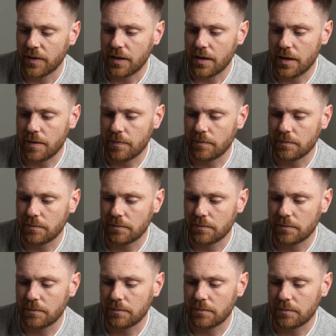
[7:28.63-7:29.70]

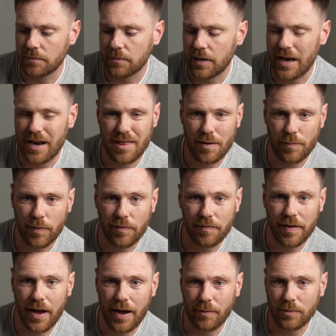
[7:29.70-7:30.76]
Anything above
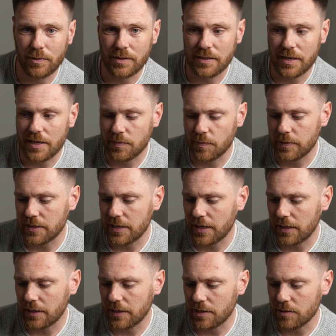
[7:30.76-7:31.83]
that, I wouldn't say is
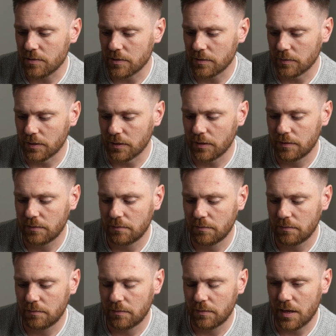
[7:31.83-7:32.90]
particularly usable.
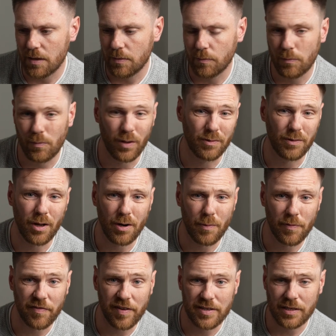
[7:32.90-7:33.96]
Well, not on a
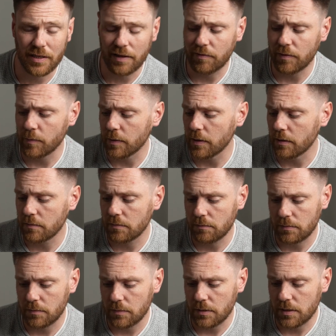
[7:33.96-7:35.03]
professional level, but
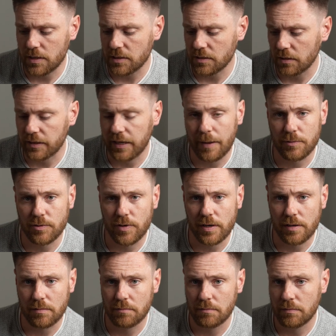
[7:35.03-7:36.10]
you're still
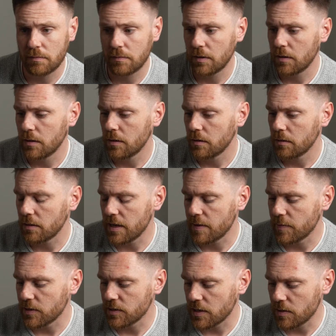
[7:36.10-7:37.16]
capturing the
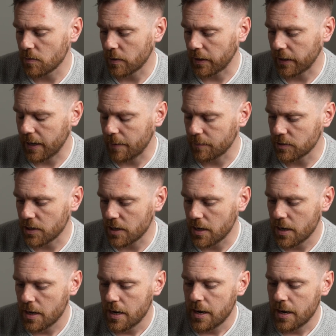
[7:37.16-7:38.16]
image that you want to capture.